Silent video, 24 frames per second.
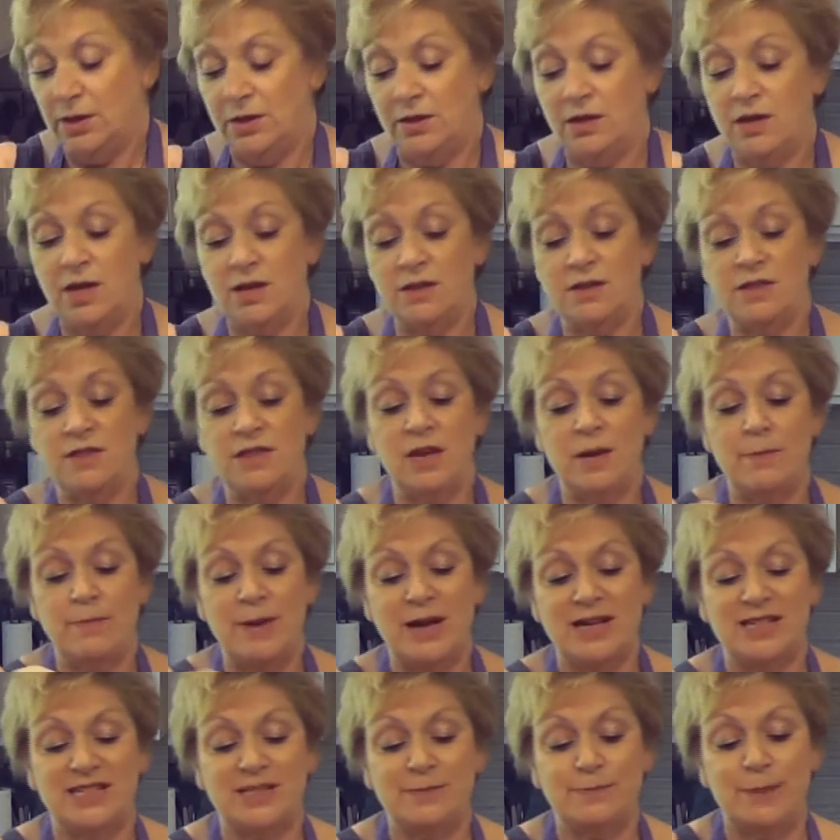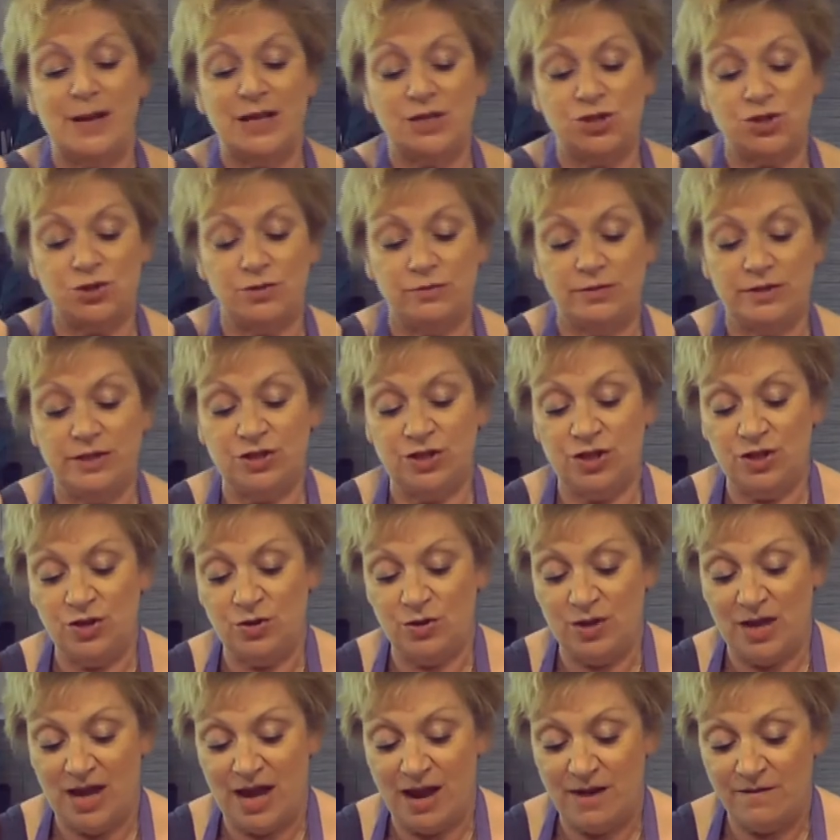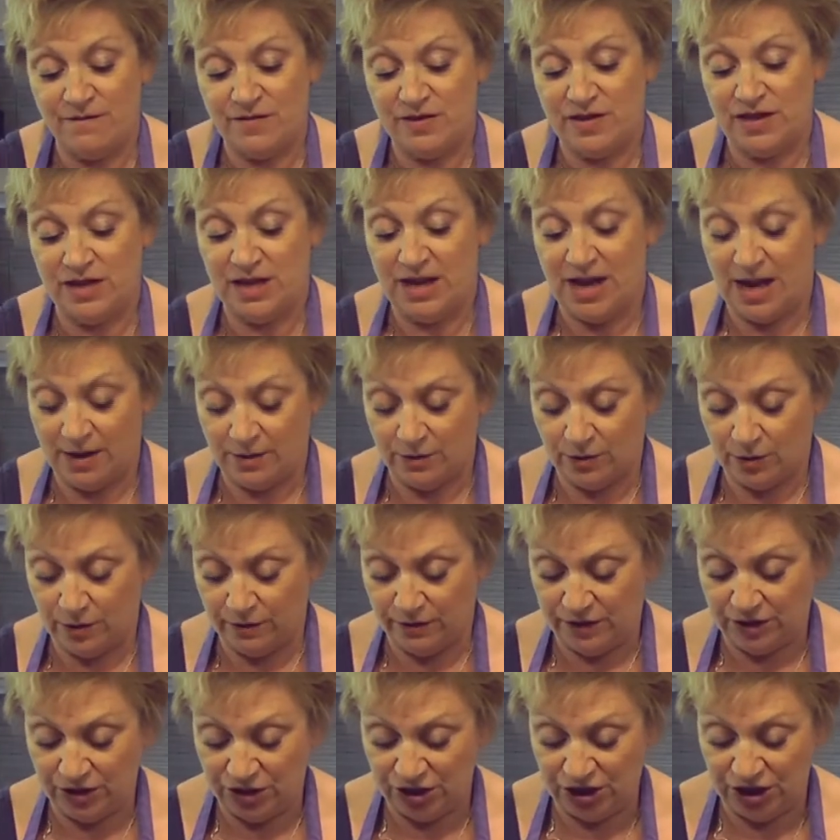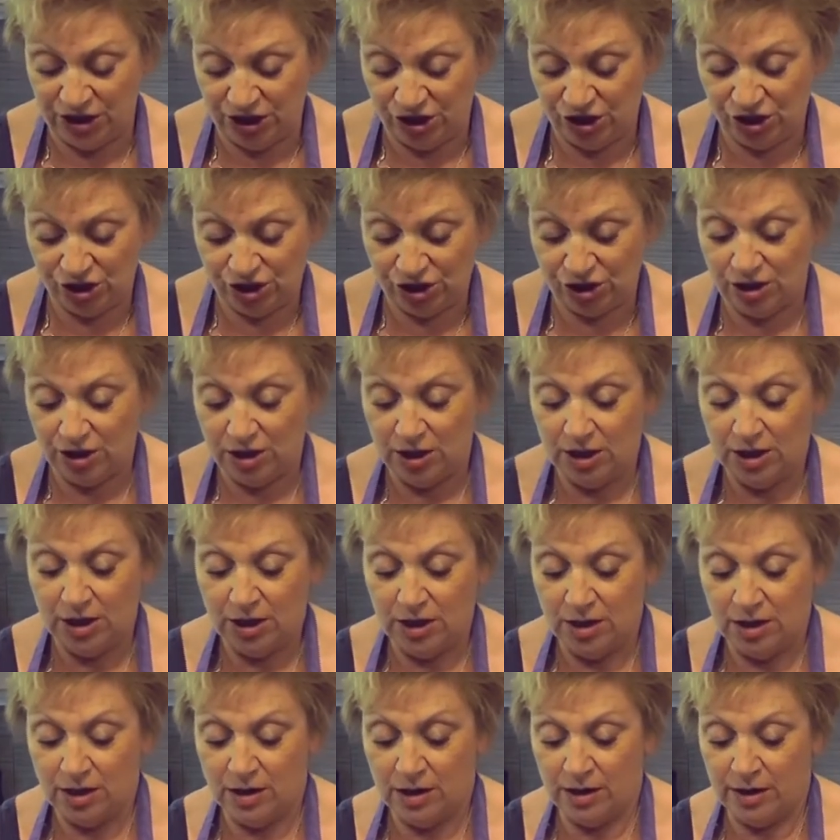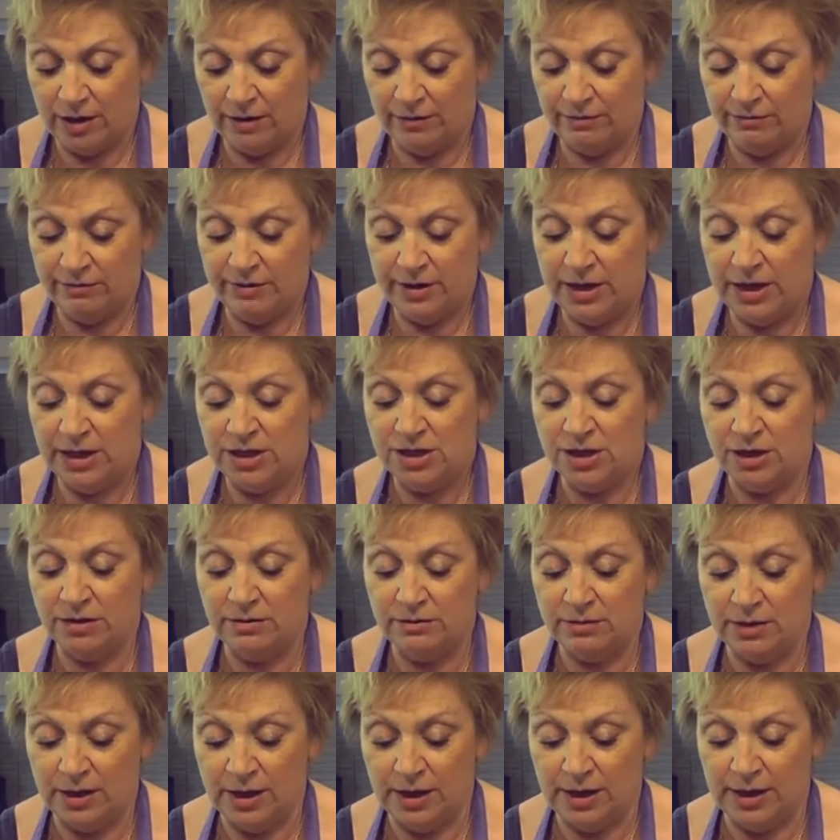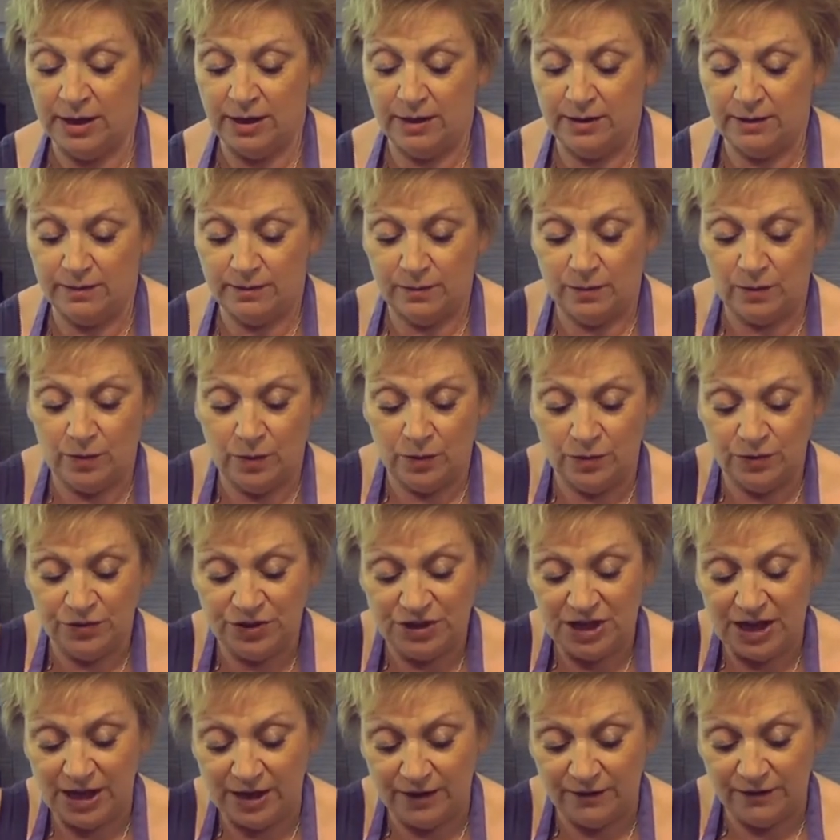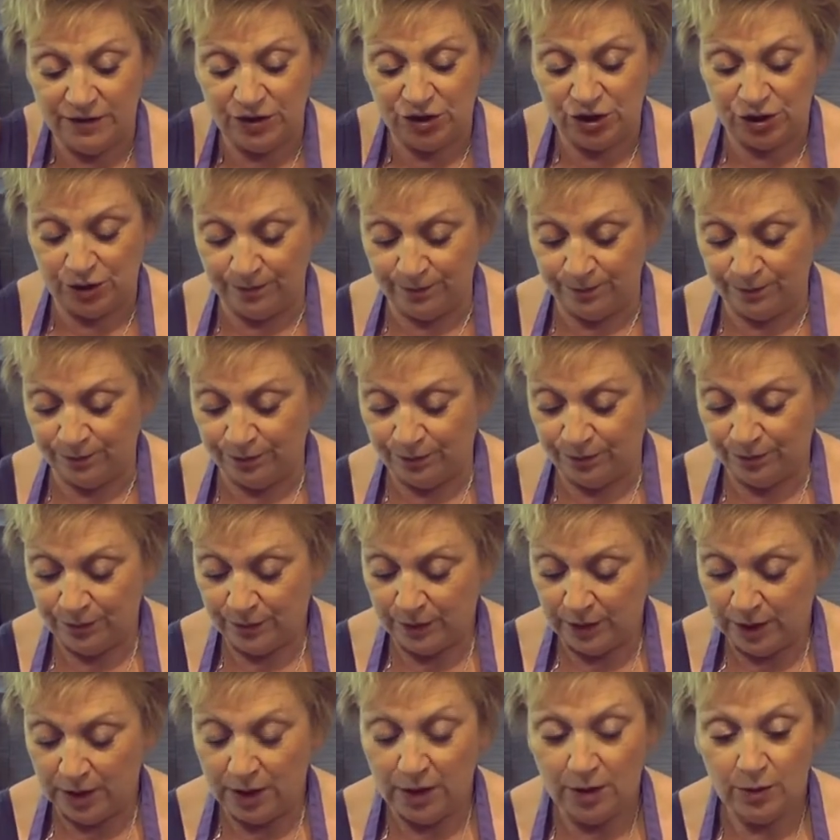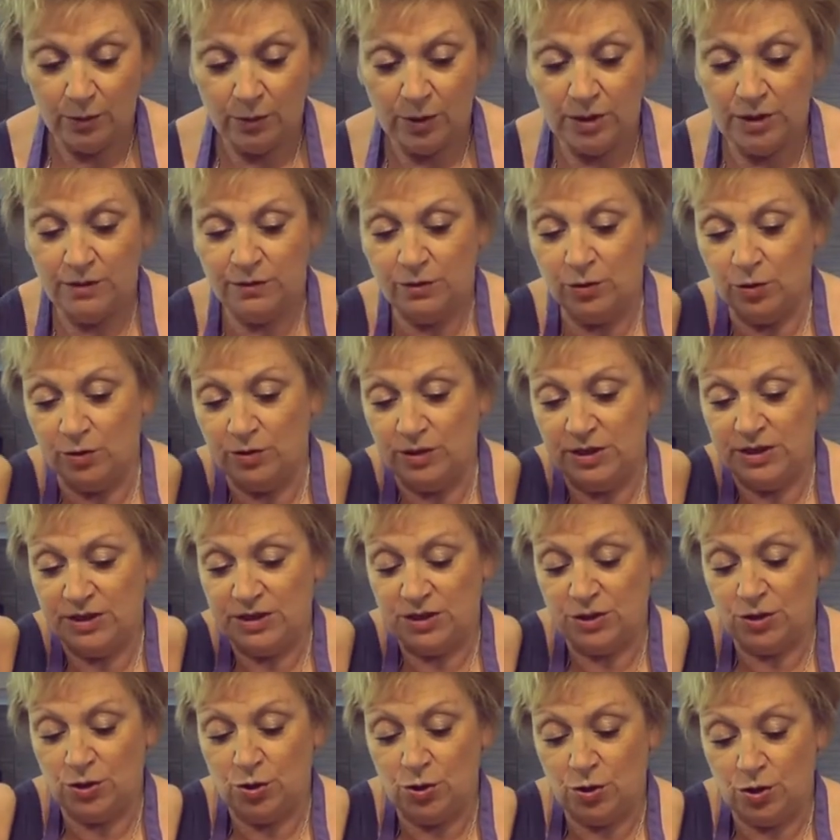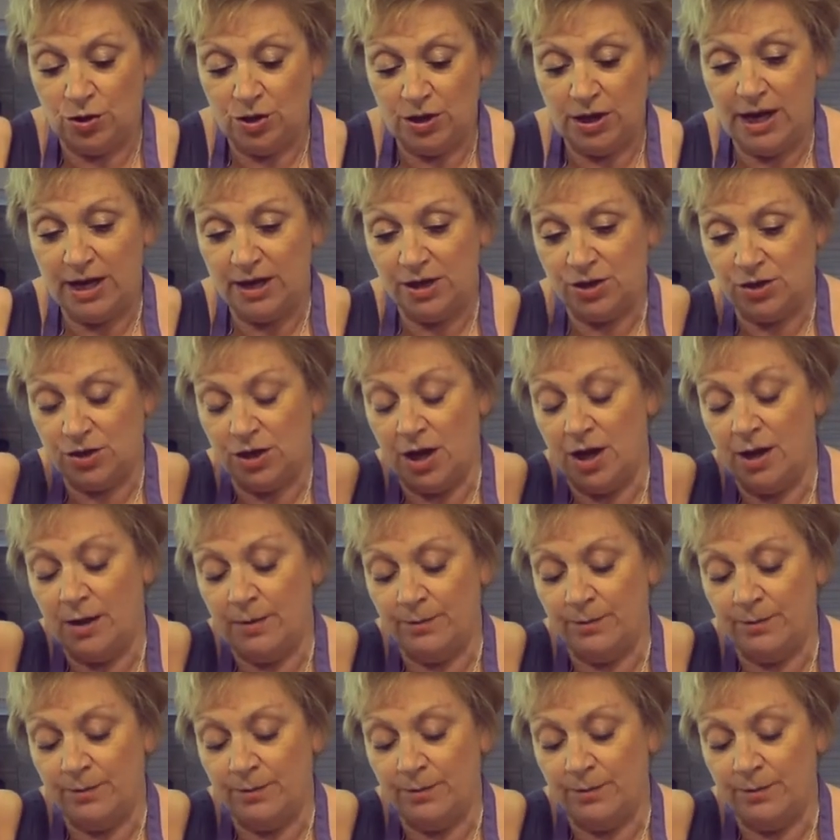The other thing about a spatula is that you get everything out of the dish. I really don't like on television when you've got these cake,